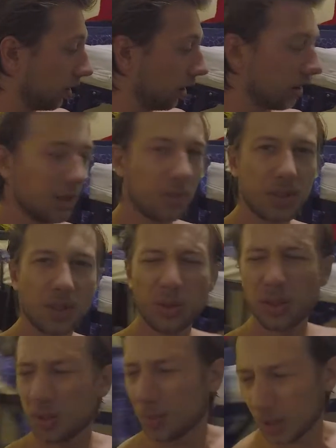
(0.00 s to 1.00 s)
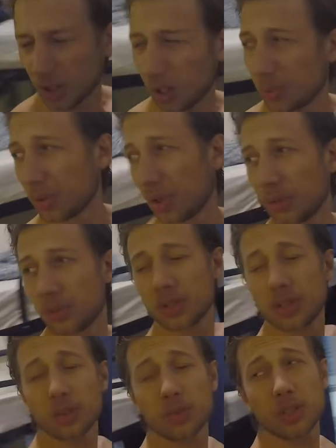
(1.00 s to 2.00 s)
It's, I'm still using my GoPro for
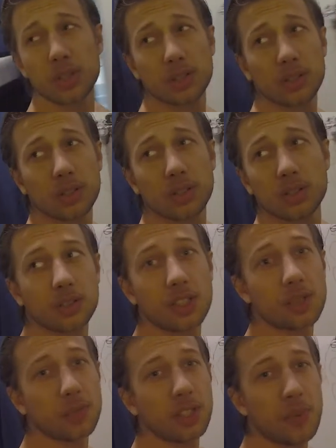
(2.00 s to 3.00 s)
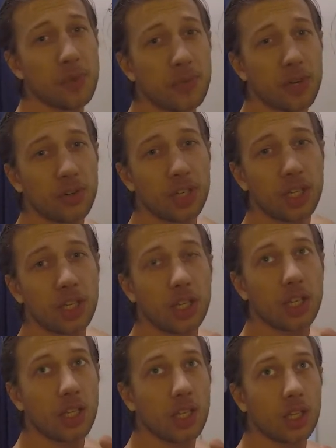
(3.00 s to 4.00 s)
some reason. It's becoming very
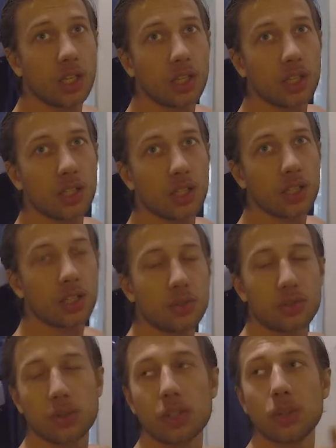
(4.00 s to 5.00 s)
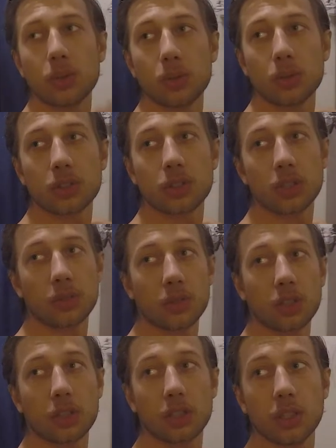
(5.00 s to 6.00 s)
integral to the
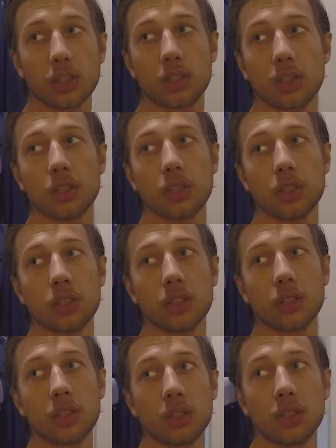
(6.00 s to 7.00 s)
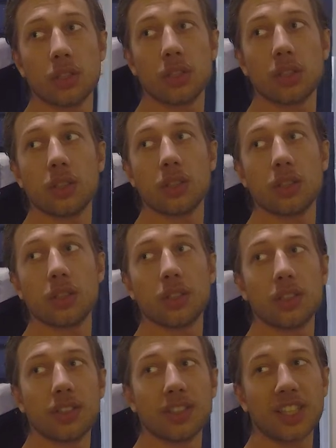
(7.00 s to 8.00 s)
vlog. Integral.
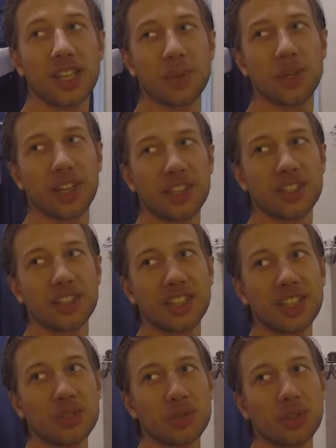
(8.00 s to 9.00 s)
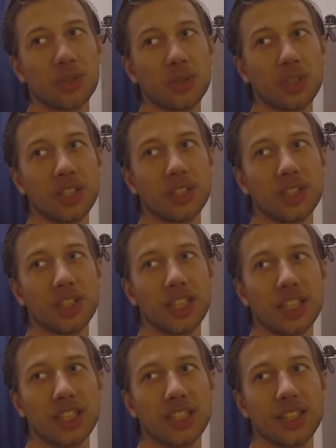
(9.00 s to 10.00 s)
Is that the word? Integral. In
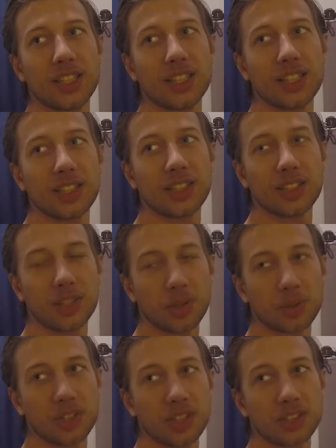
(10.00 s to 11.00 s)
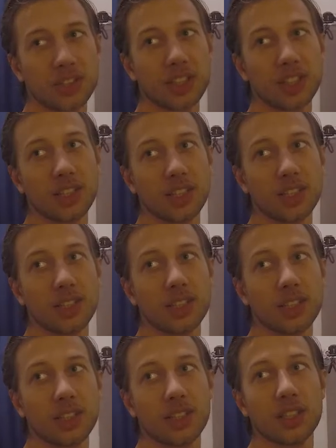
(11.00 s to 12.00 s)
in. You know what I'm trying to say.
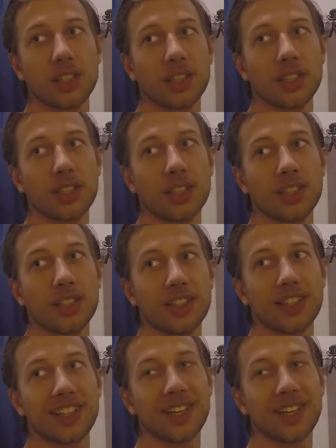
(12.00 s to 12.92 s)
I know what you're trying to say.